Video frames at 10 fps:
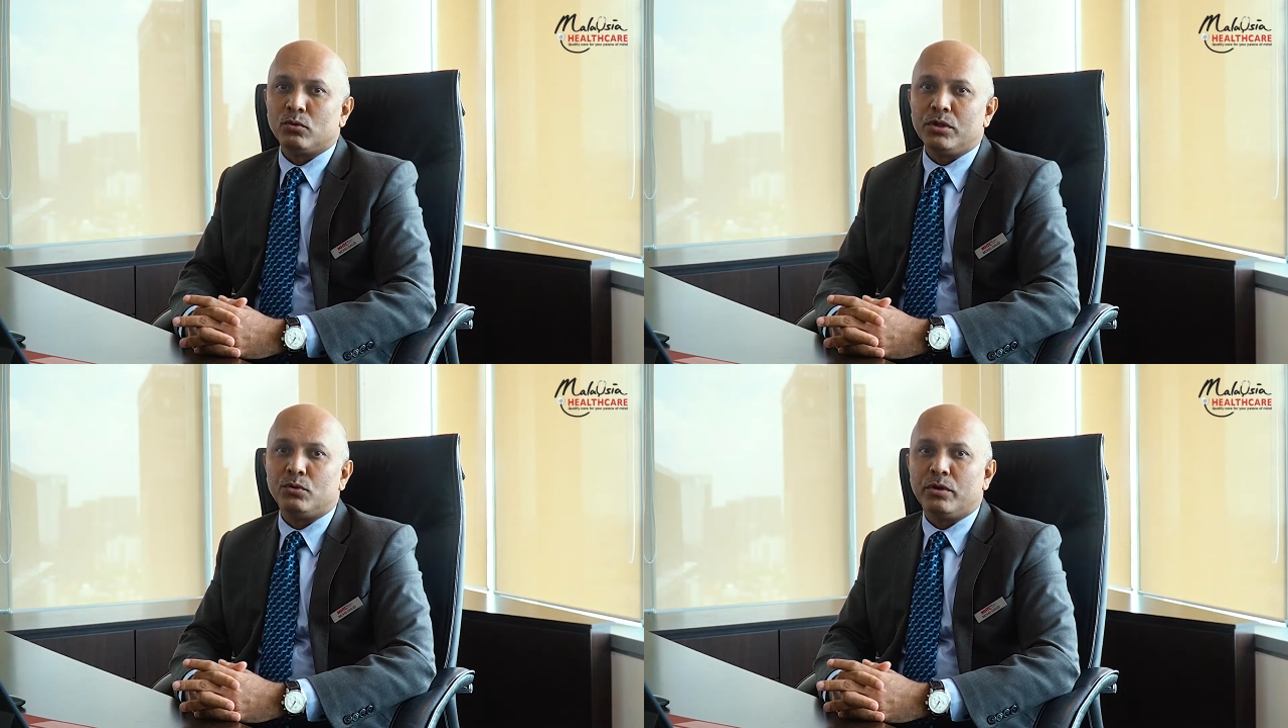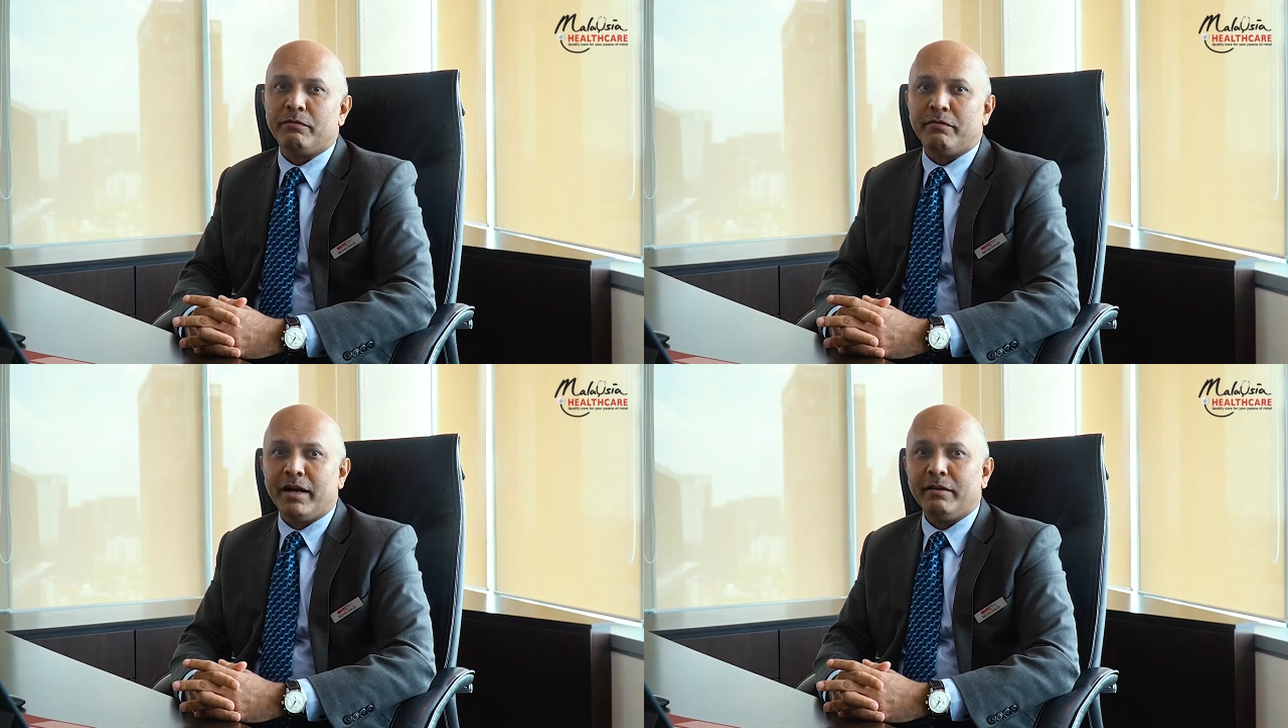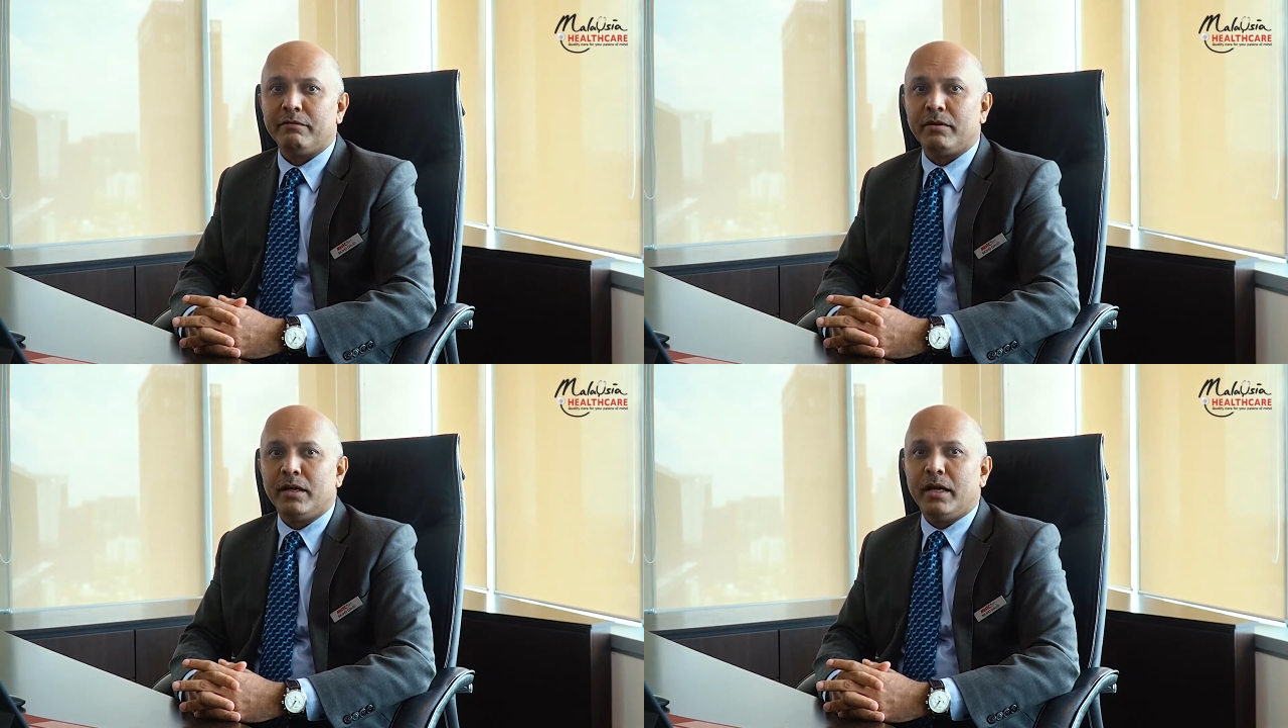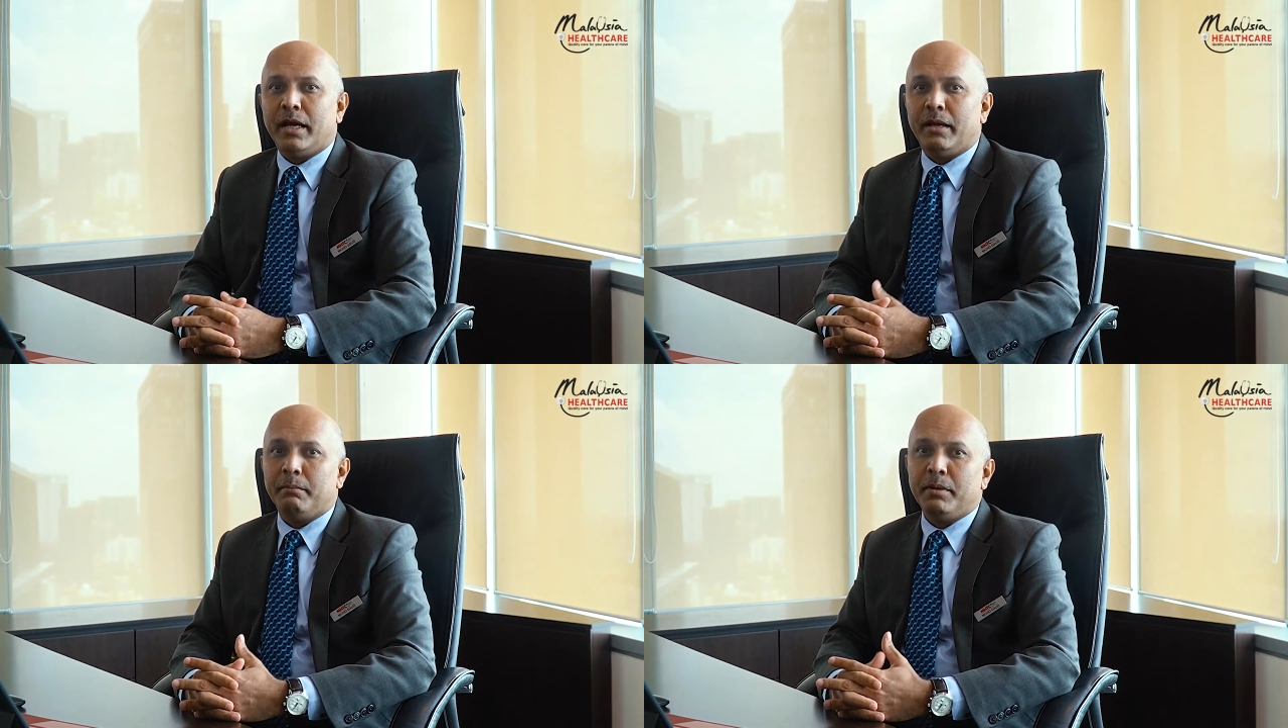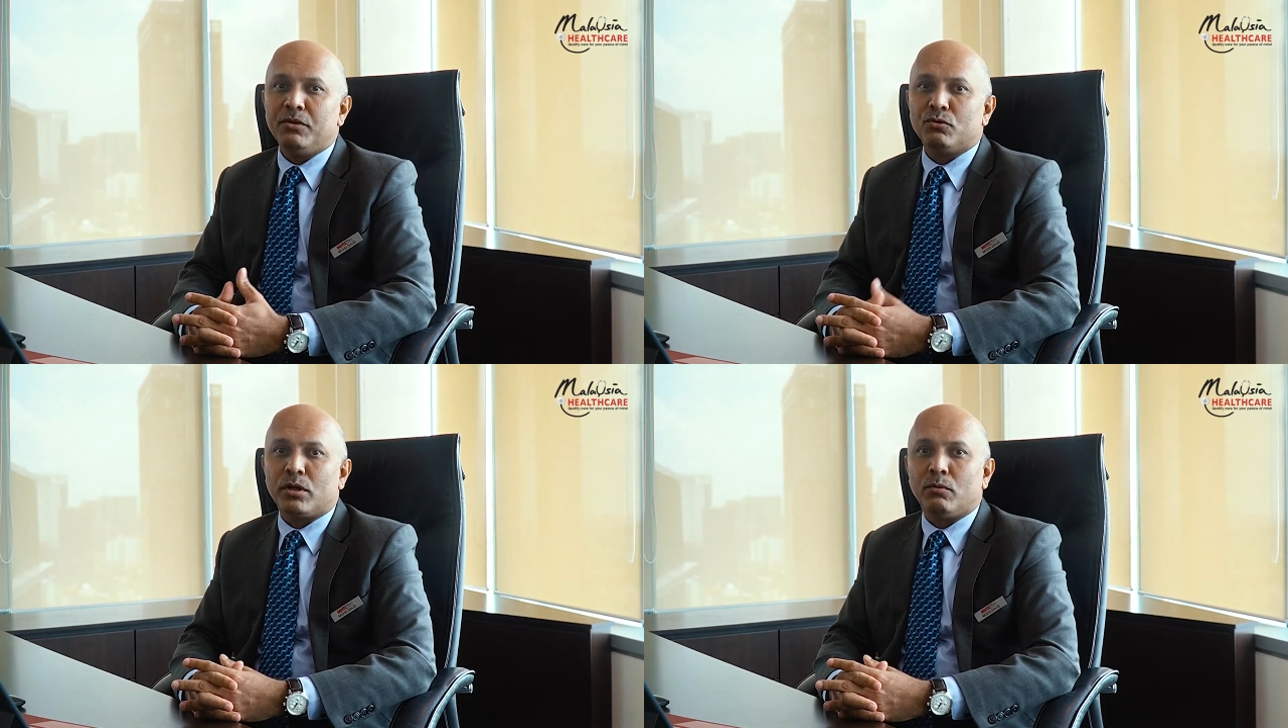2025, and
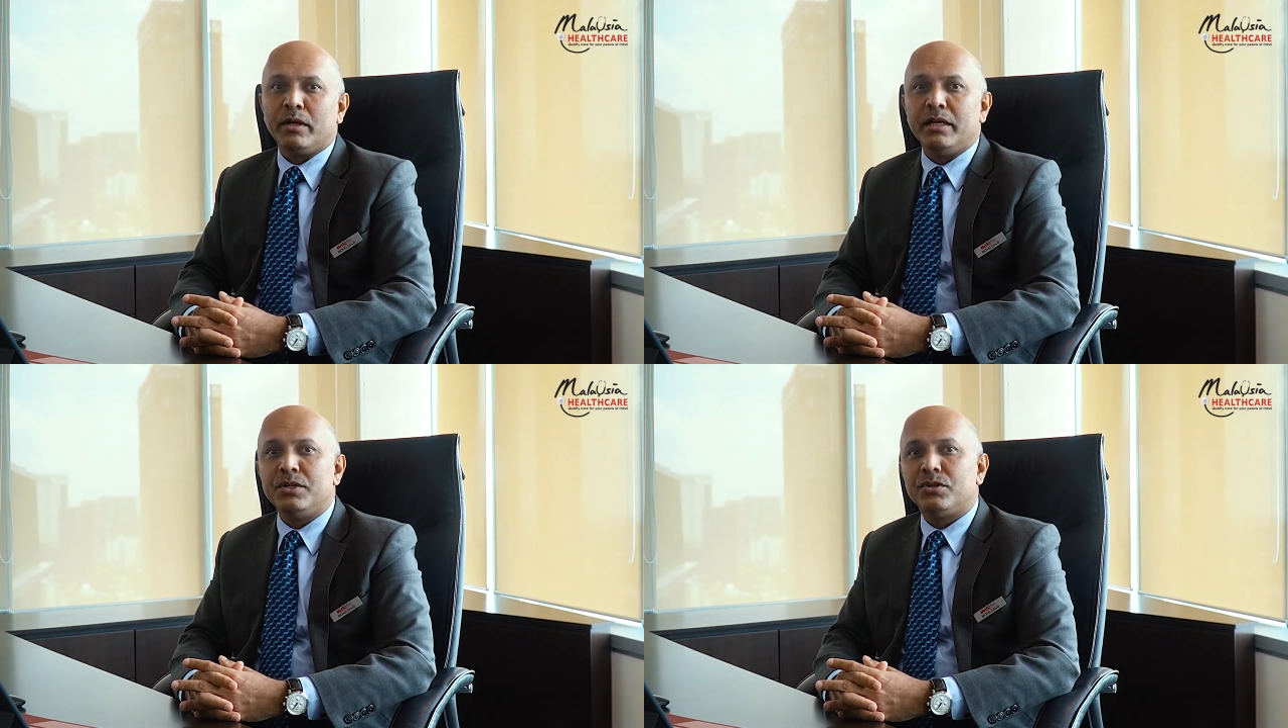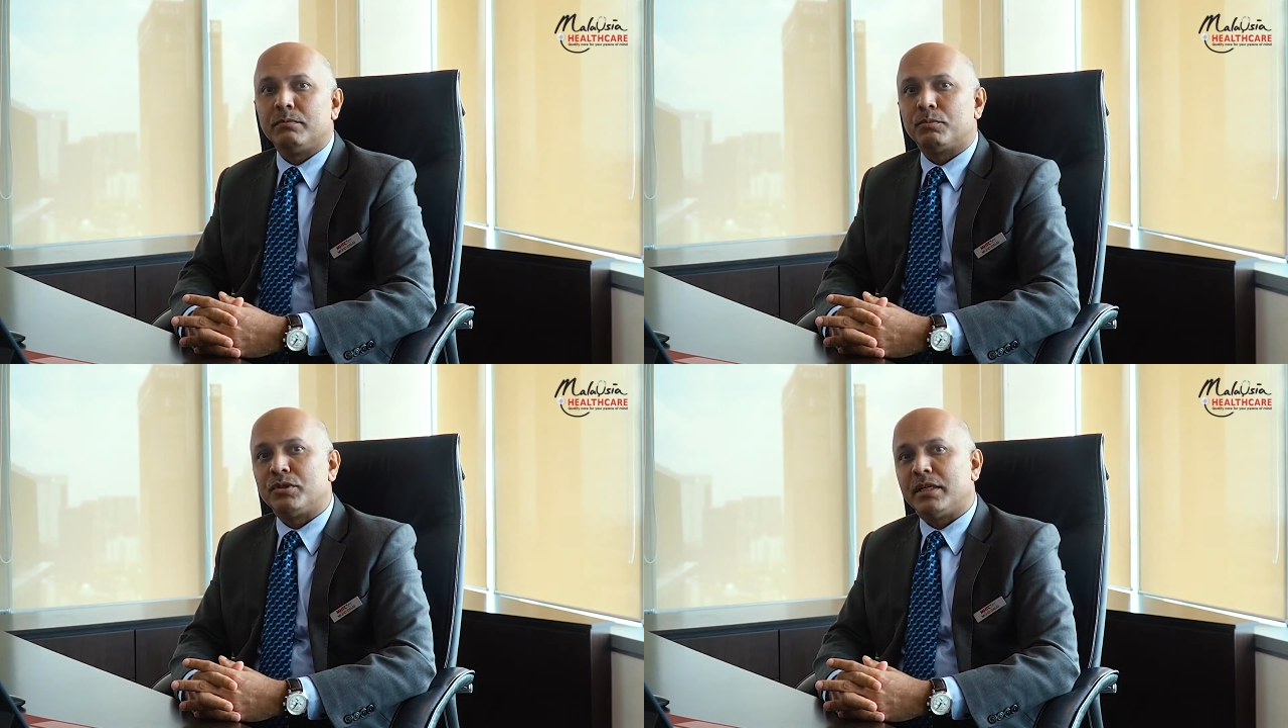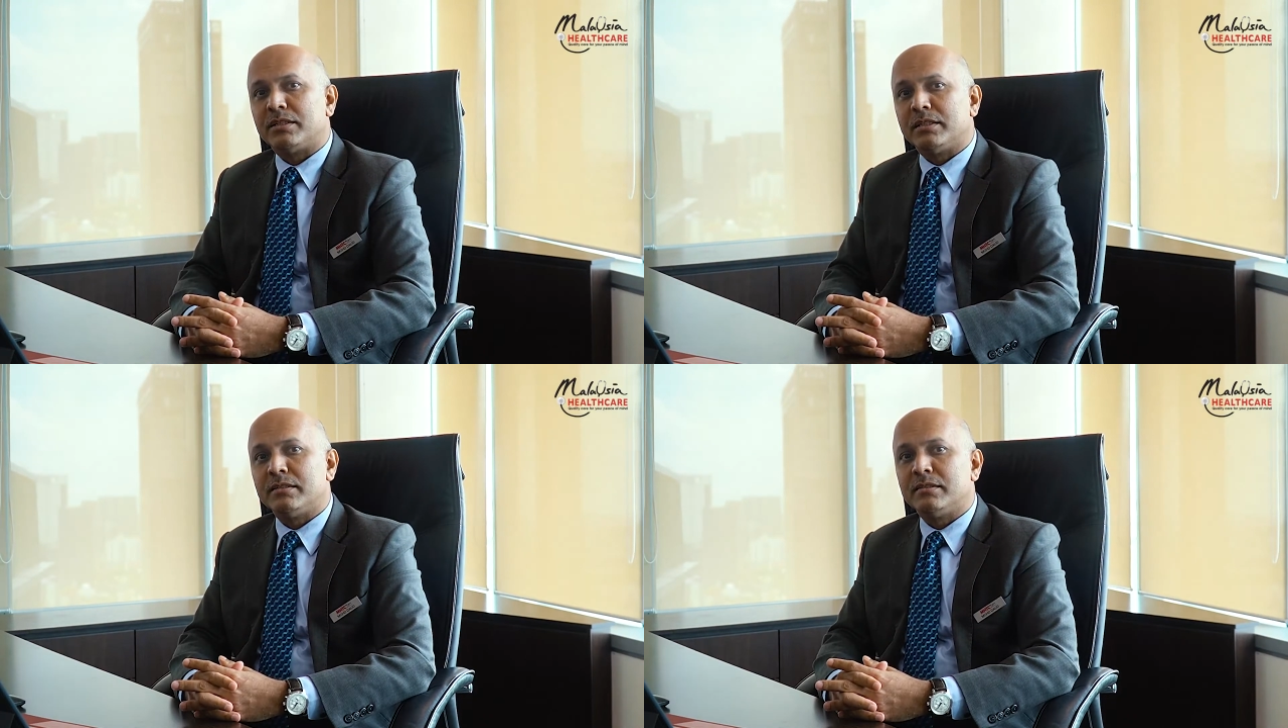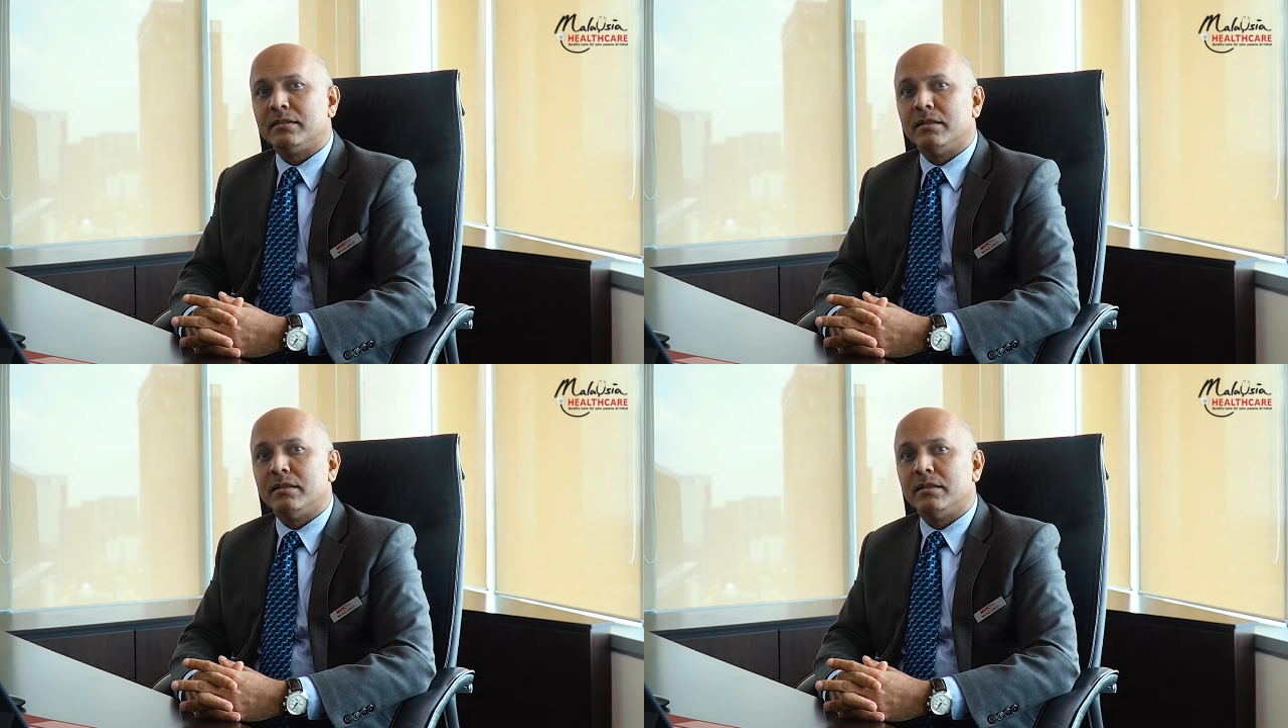based on our initial projections,